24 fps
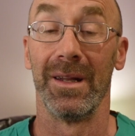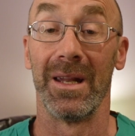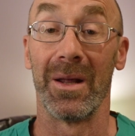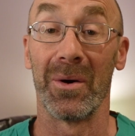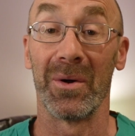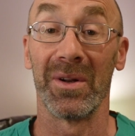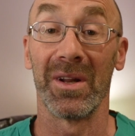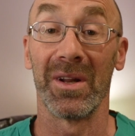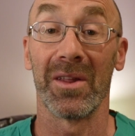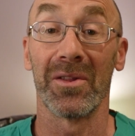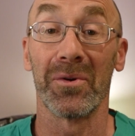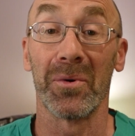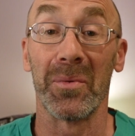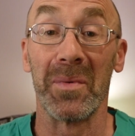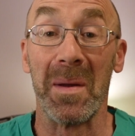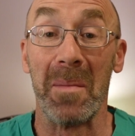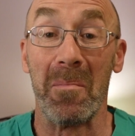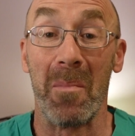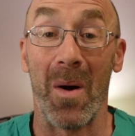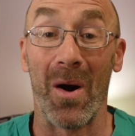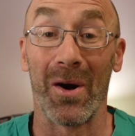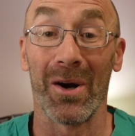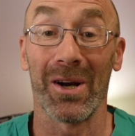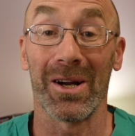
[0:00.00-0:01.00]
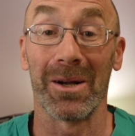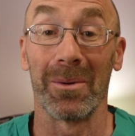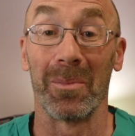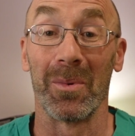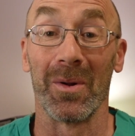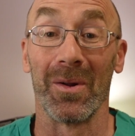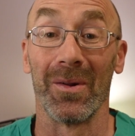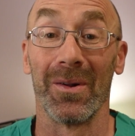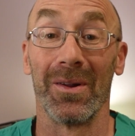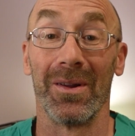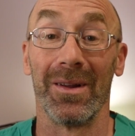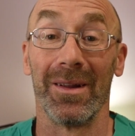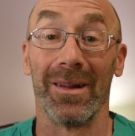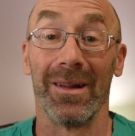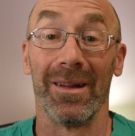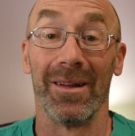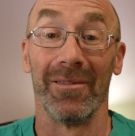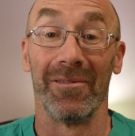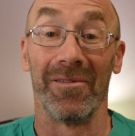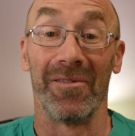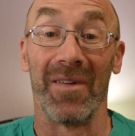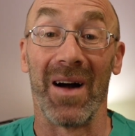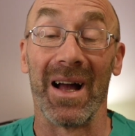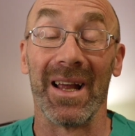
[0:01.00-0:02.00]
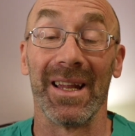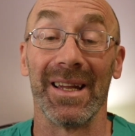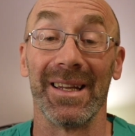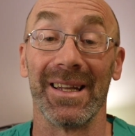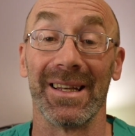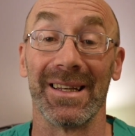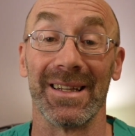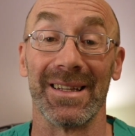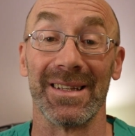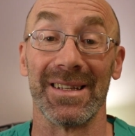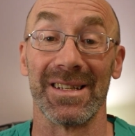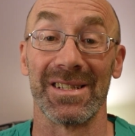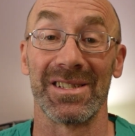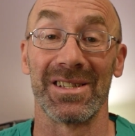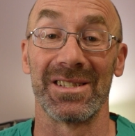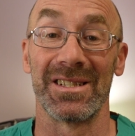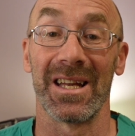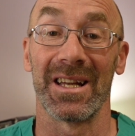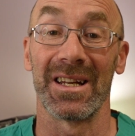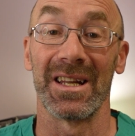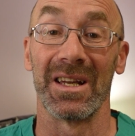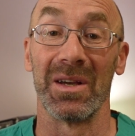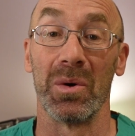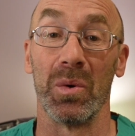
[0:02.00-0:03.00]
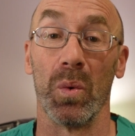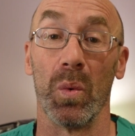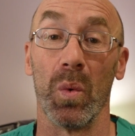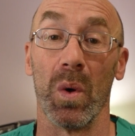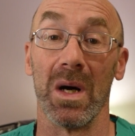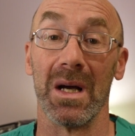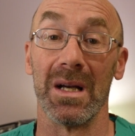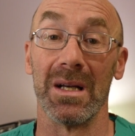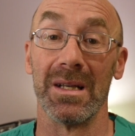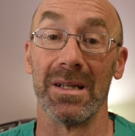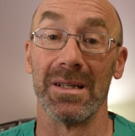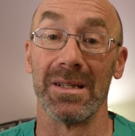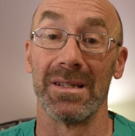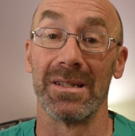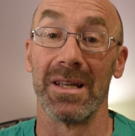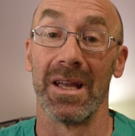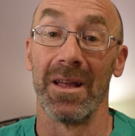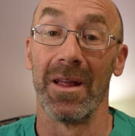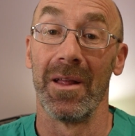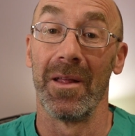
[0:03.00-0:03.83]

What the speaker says: Now, another remarkable finding in this study was